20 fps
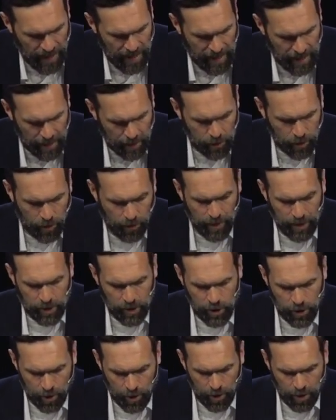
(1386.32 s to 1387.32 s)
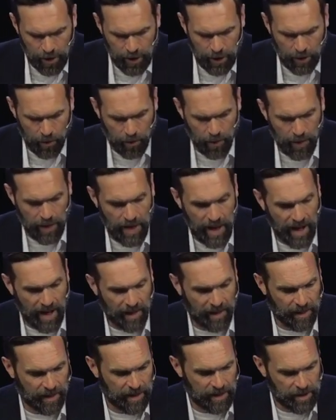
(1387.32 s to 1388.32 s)
age or maturity or
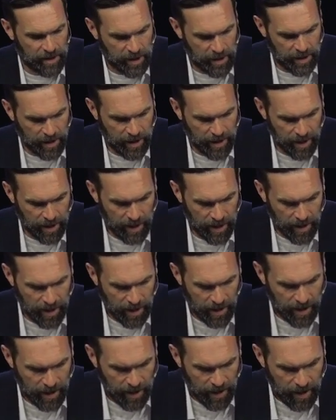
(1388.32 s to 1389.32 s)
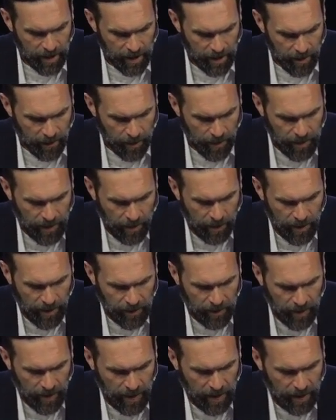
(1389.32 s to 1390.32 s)
knowledge, but there
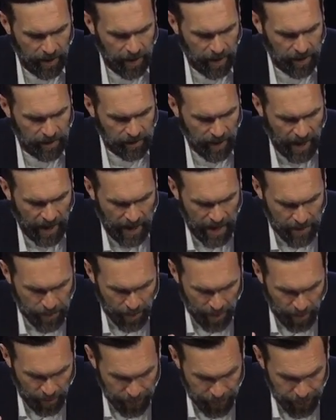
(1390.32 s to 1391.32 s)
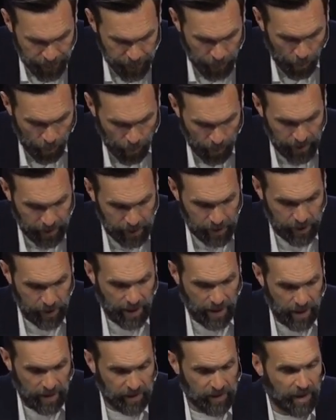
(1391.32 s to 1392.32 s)
is a, type of
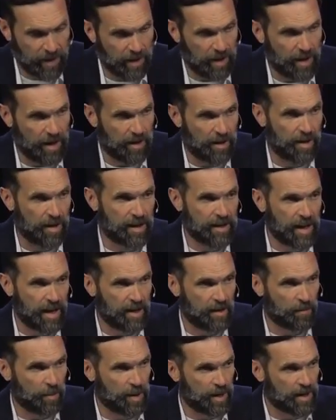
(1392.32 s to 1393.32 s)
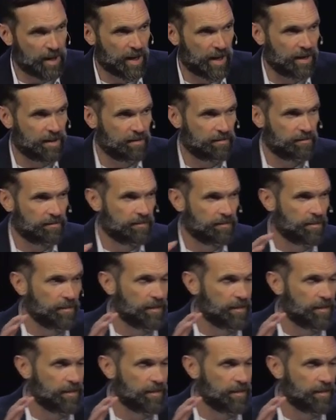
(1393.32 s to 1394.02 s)
foolishness. And, and again, we can,